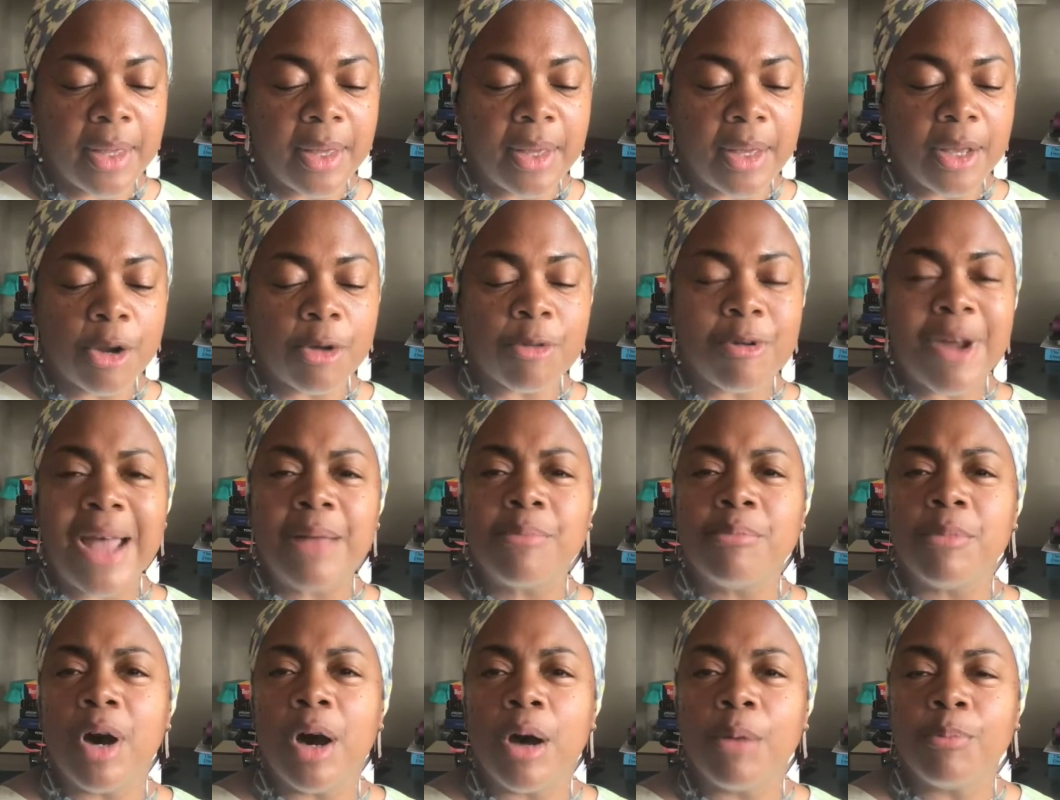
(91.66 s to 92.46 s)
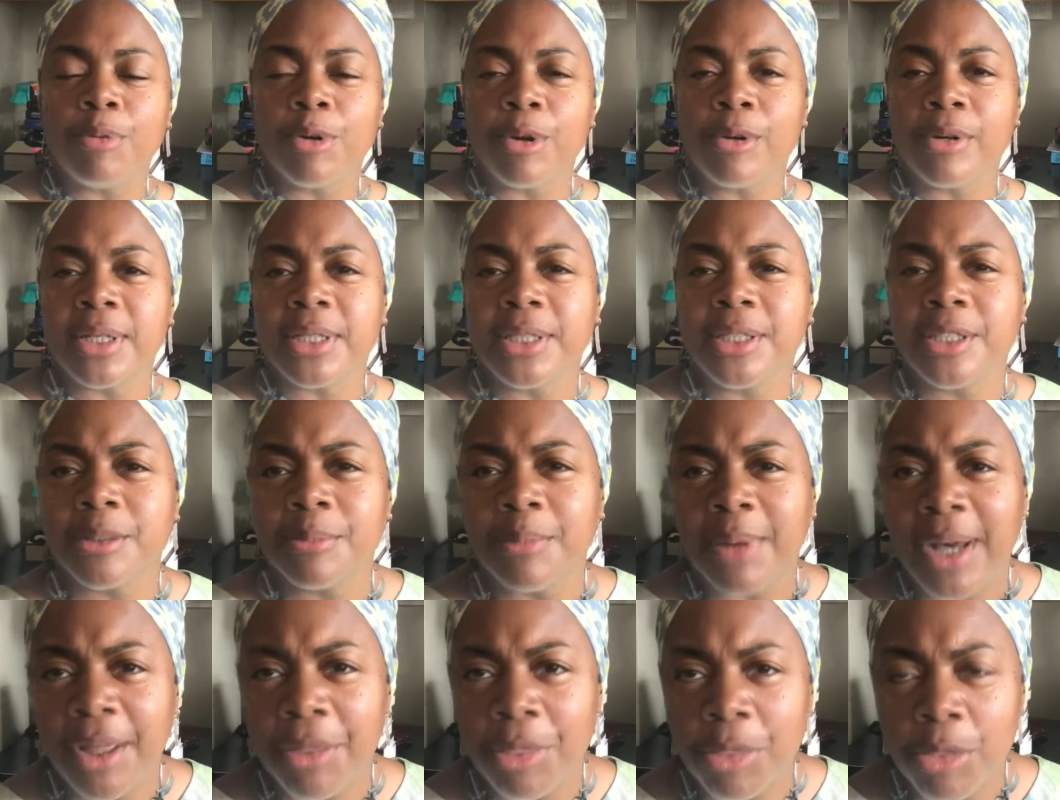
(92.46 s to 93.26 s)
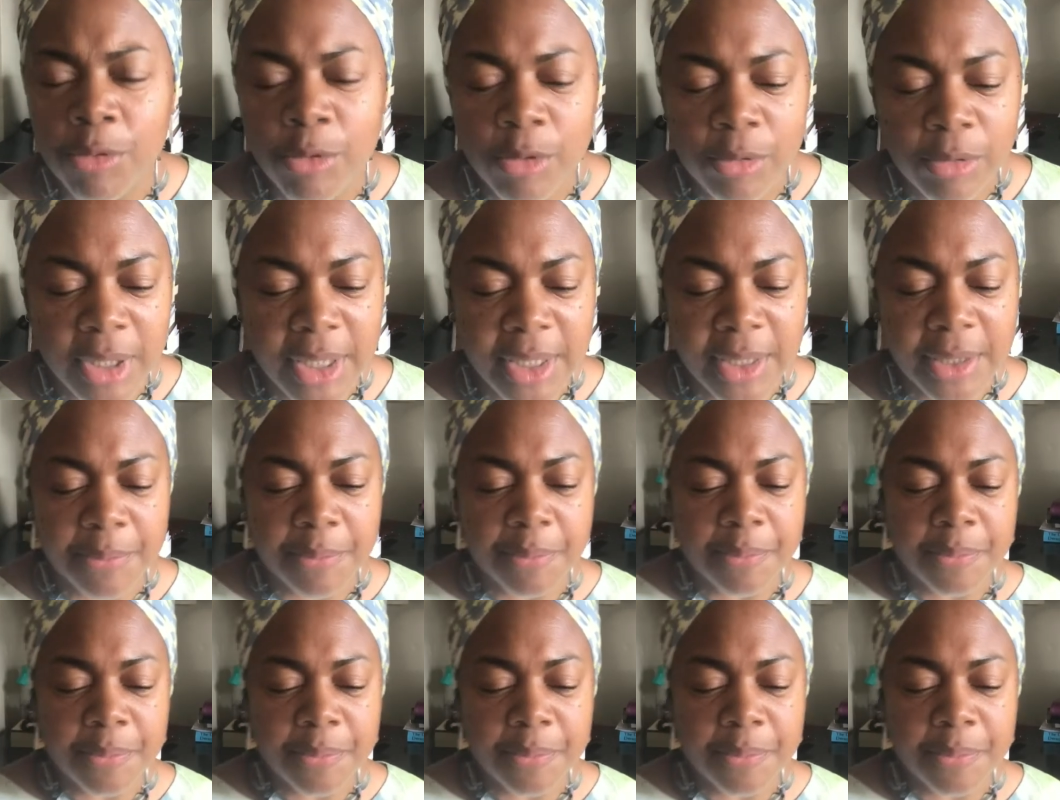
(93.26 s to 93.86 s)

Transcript: Grandma broke into my thoughts.